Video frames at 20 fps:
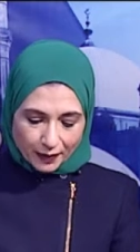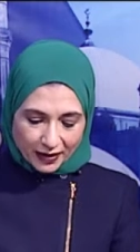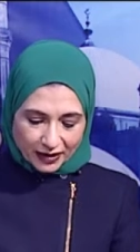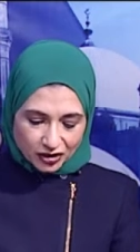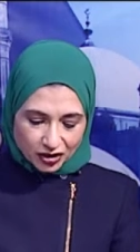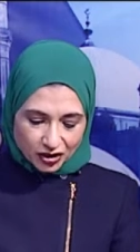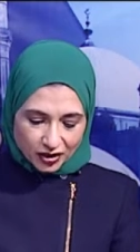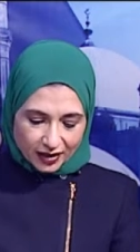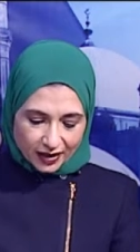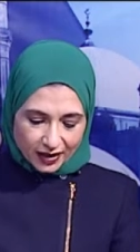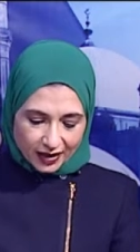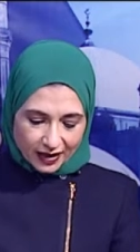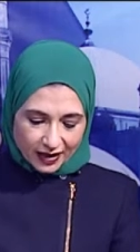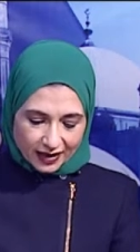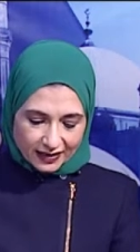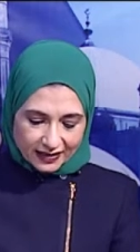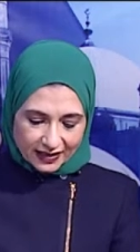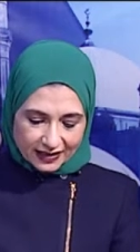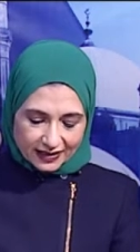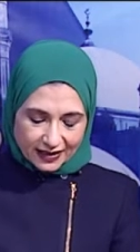mentioning,
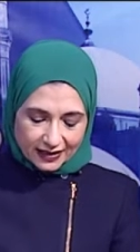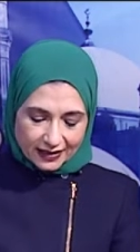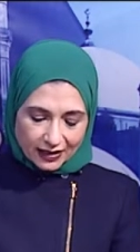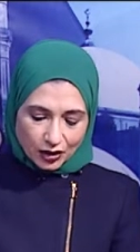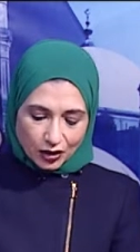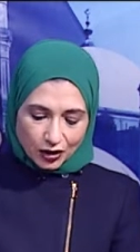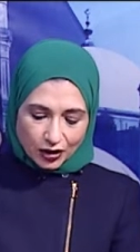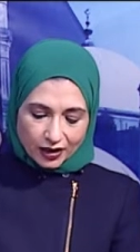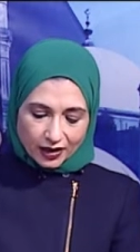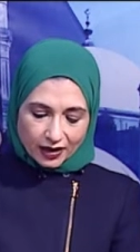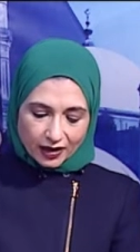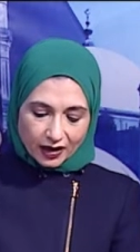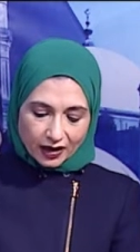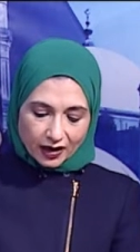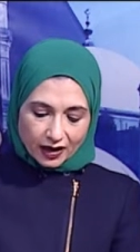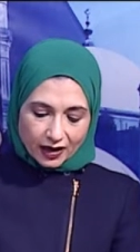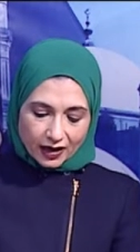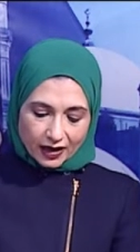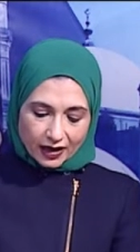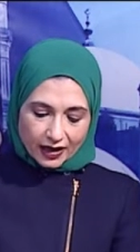as I said earlier,
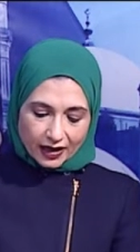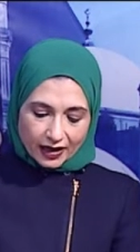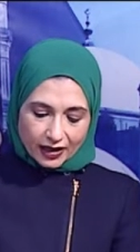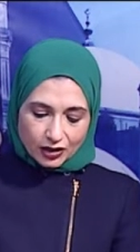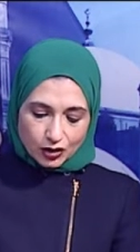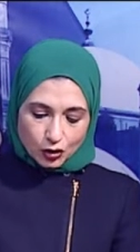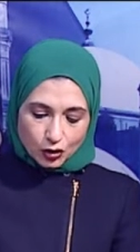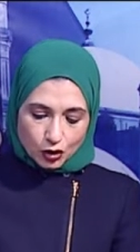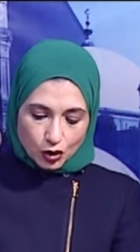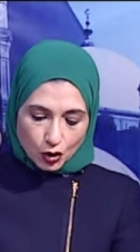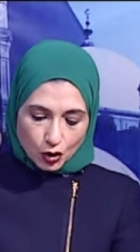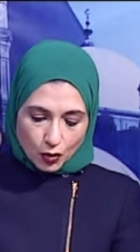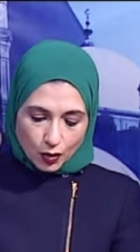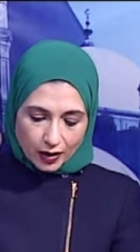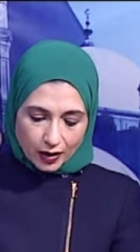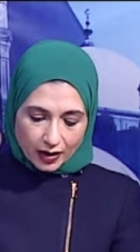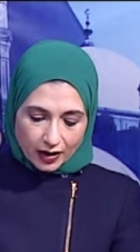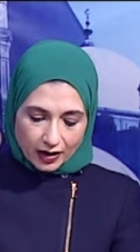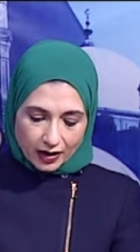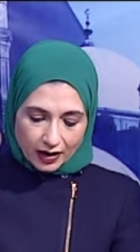uh, to
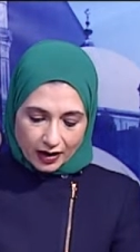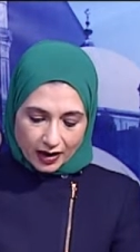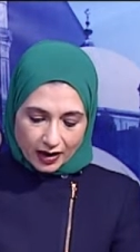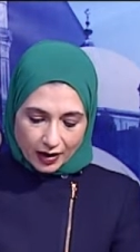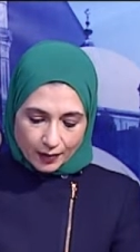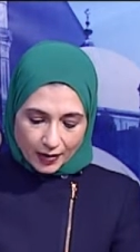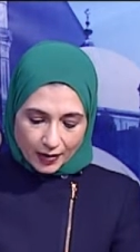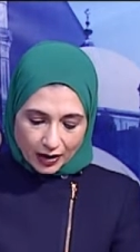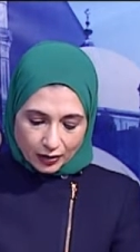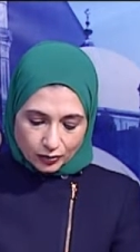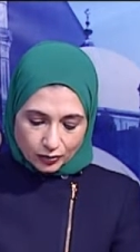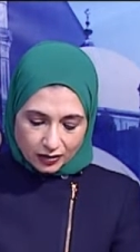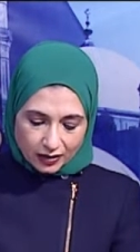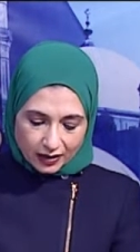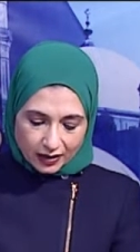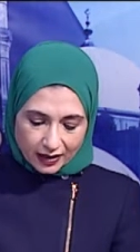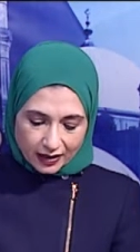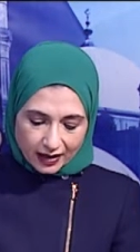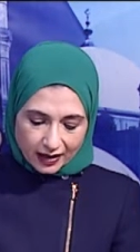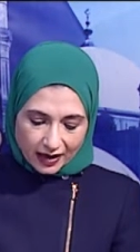talk uh,
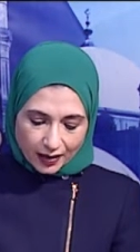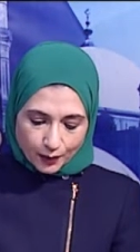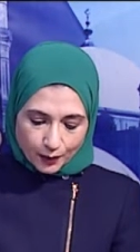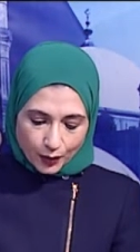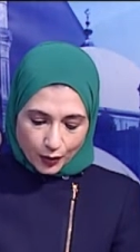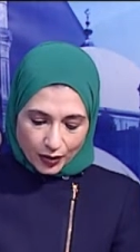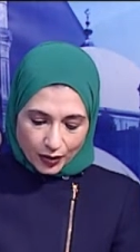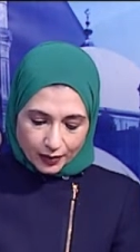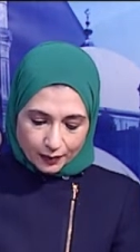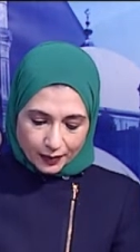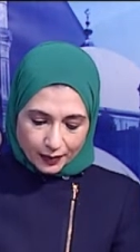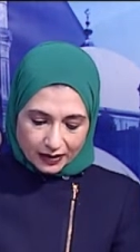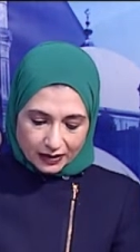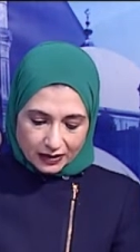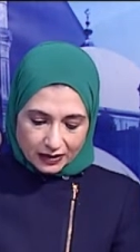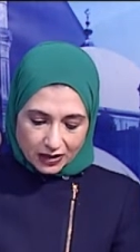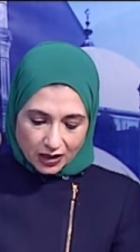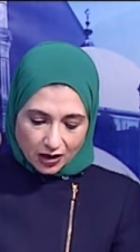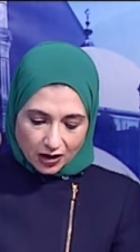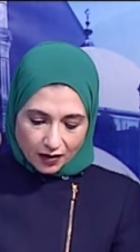about uh, the
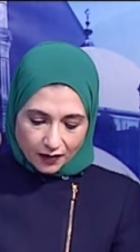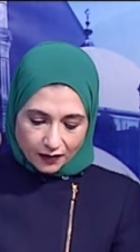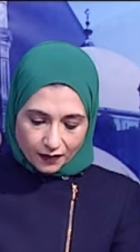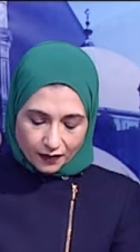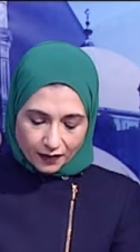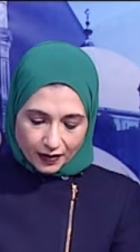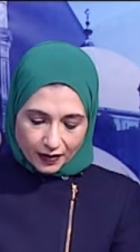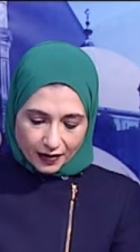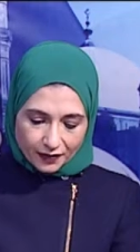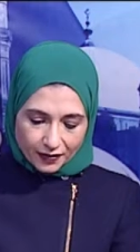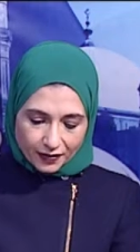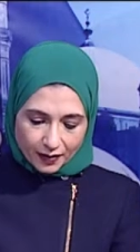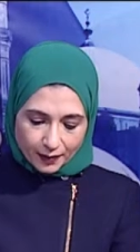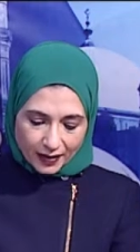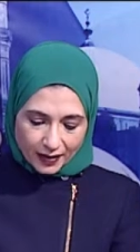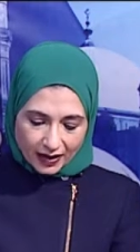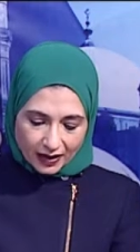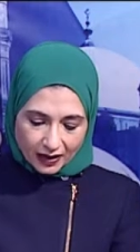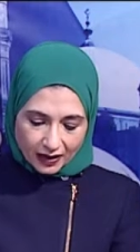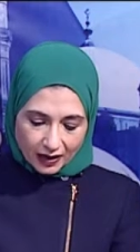appointment of uh,
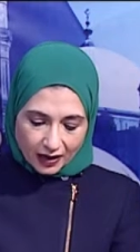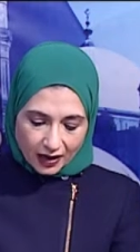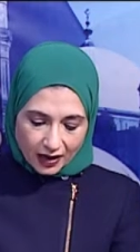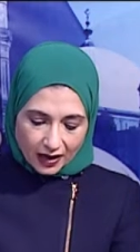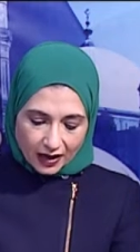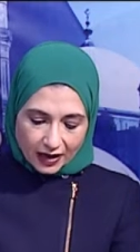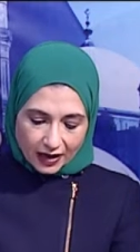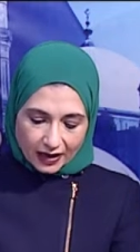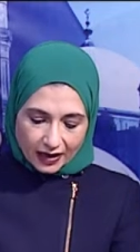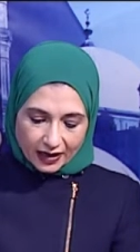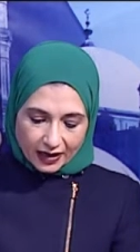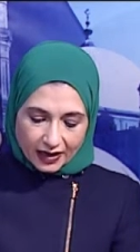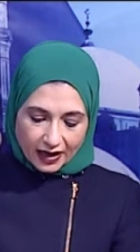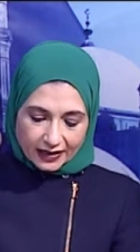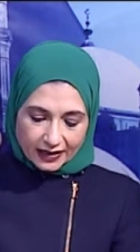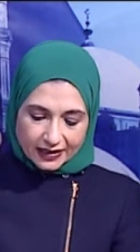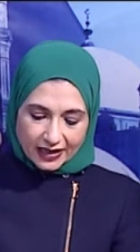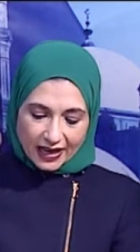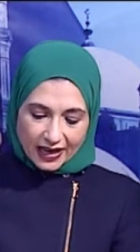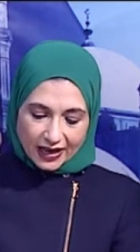female uh,
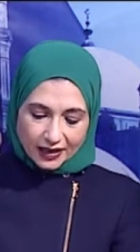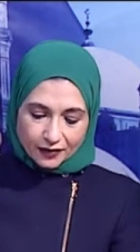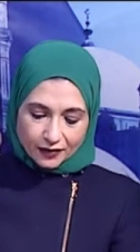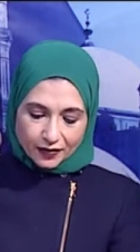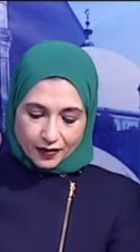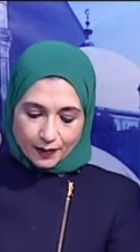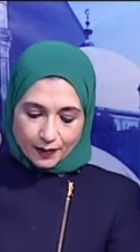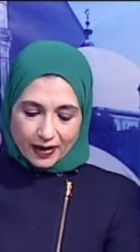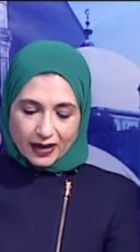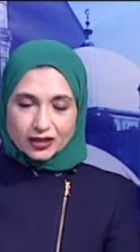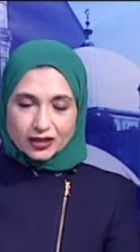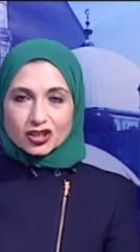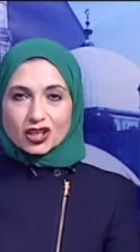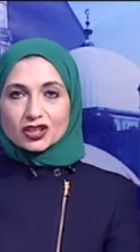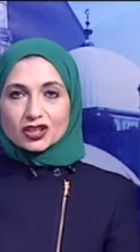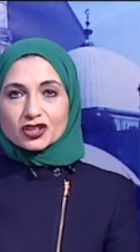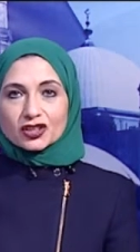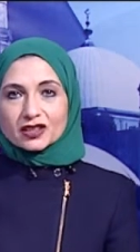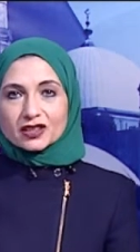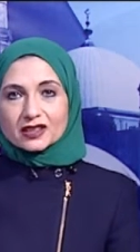98 female
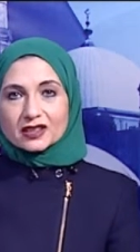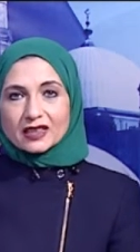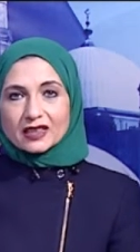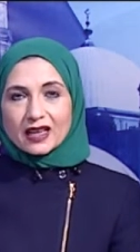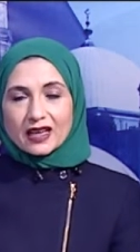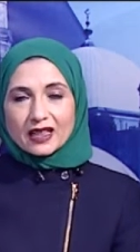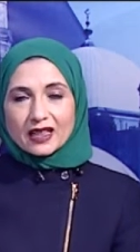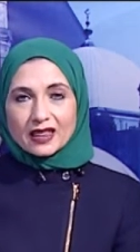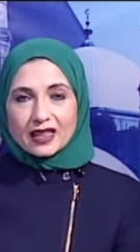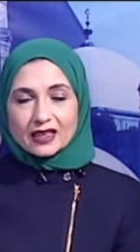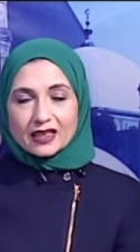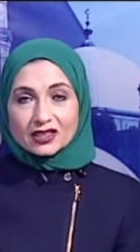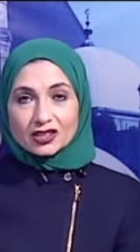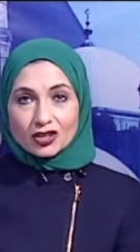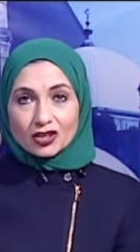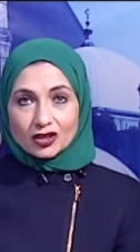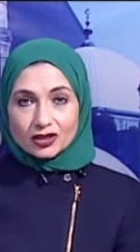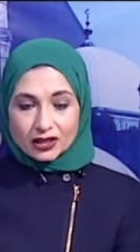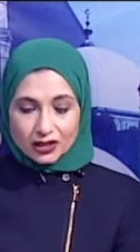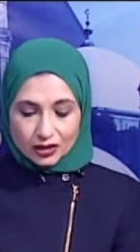judges, and they
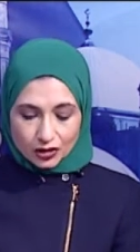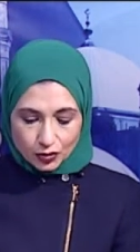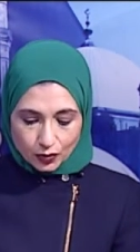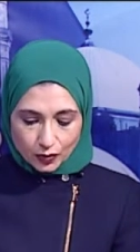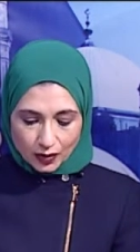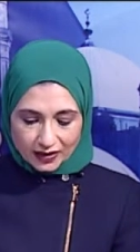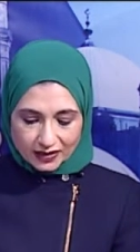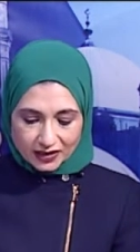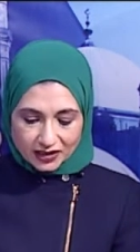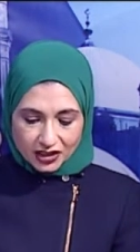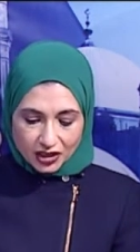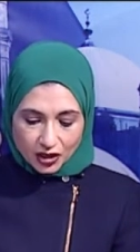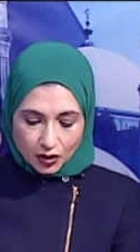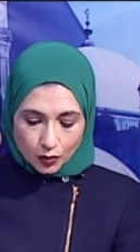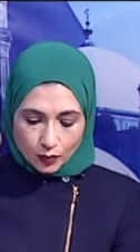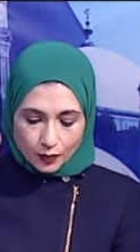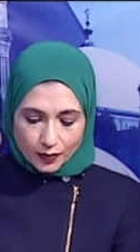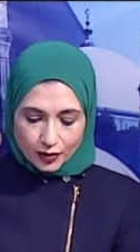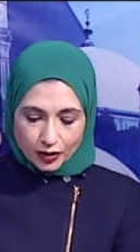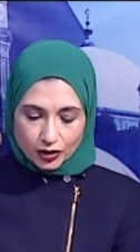started yes. to
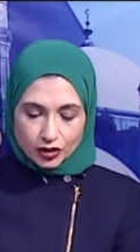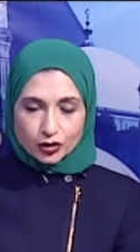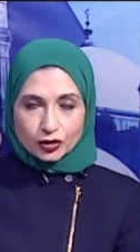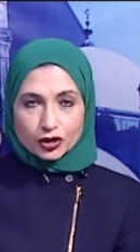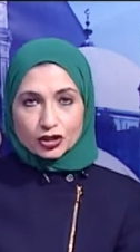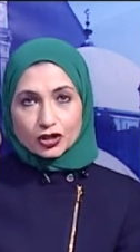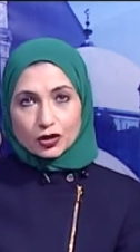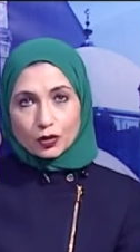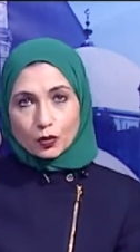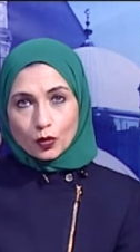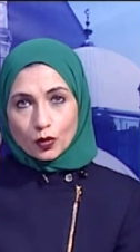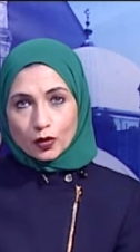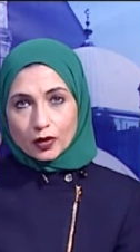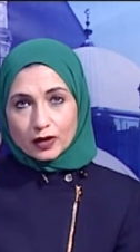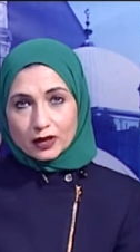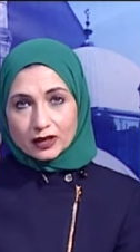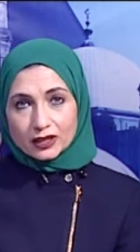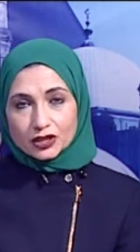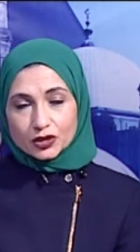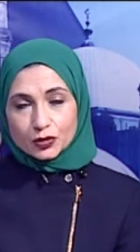assume their judicial
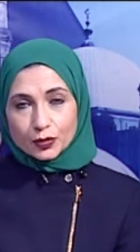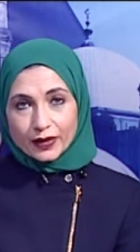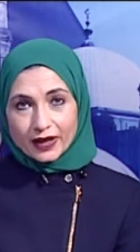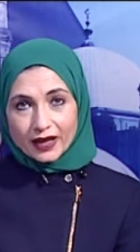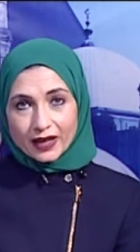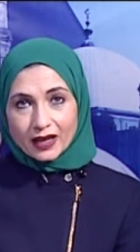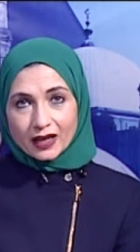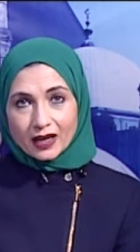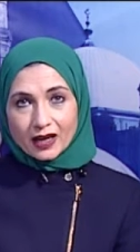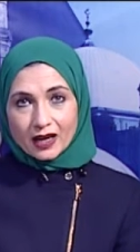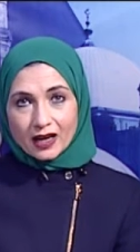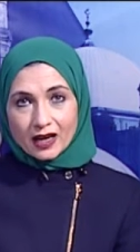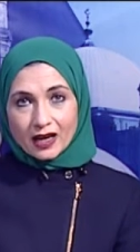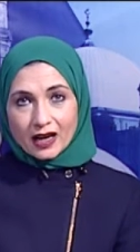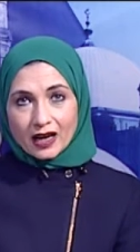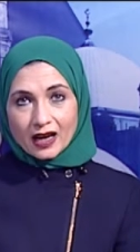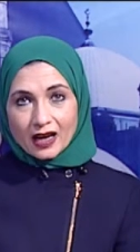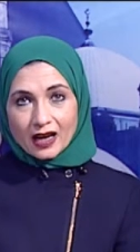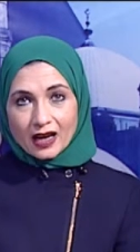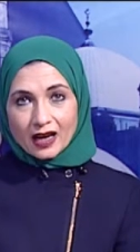work this week
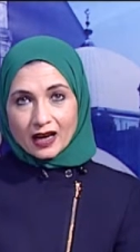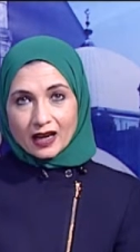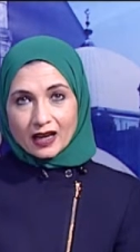uh,